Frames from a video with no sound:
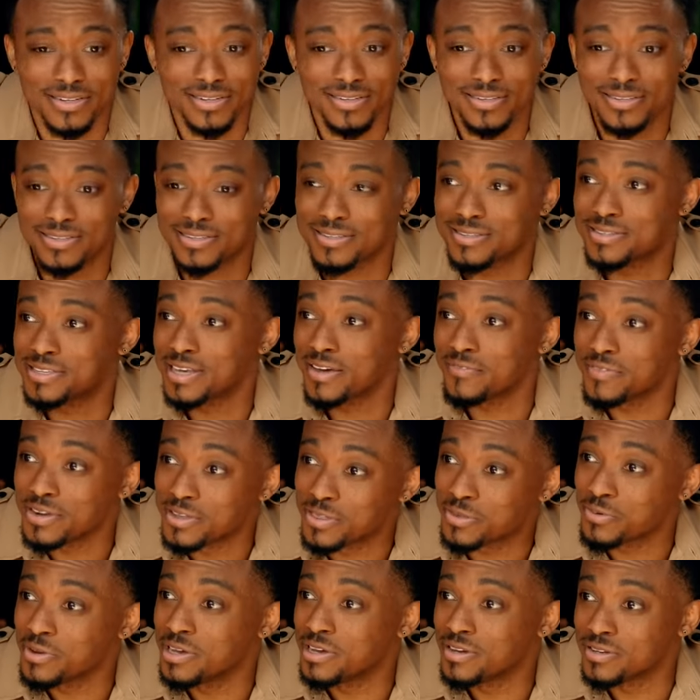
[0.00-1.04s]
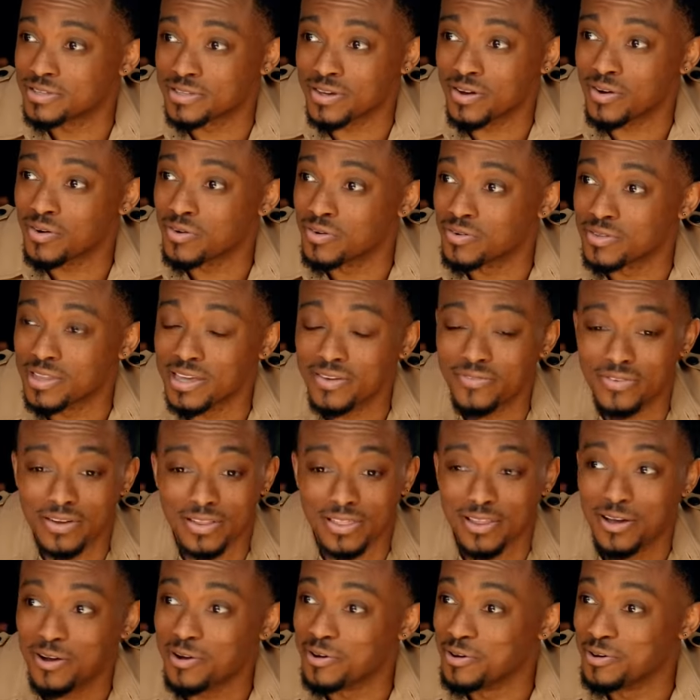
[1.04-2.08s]
She's 73 years old. Leave her
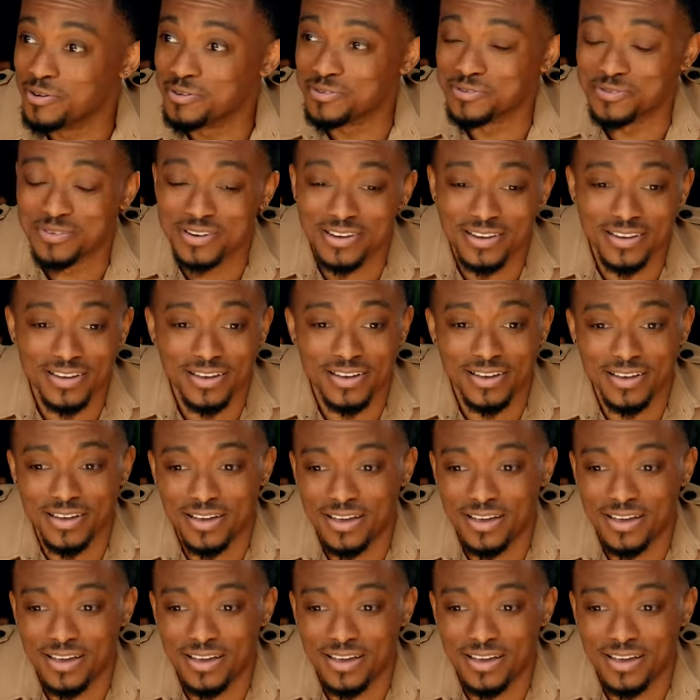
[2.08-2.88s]
alone. Yeah.